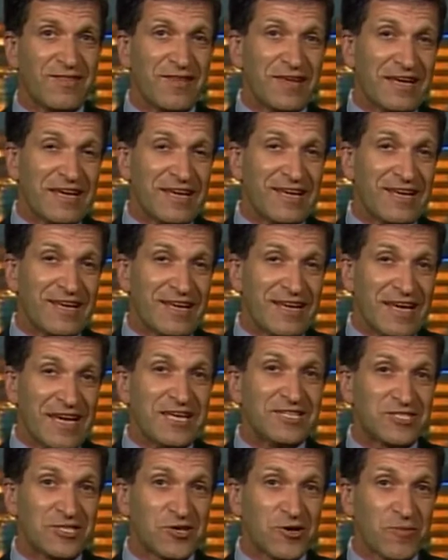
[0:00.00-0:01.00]
the
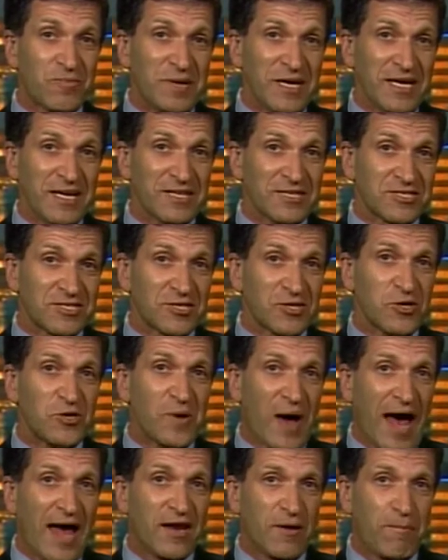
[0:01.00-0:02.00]
East Europeans
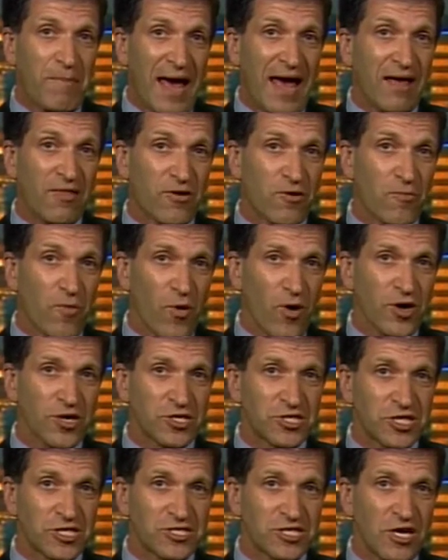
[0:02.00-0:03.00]
who had to pay their
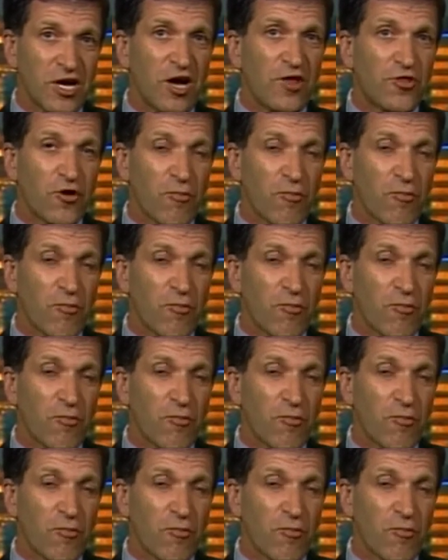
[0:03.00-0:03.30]
mortgages,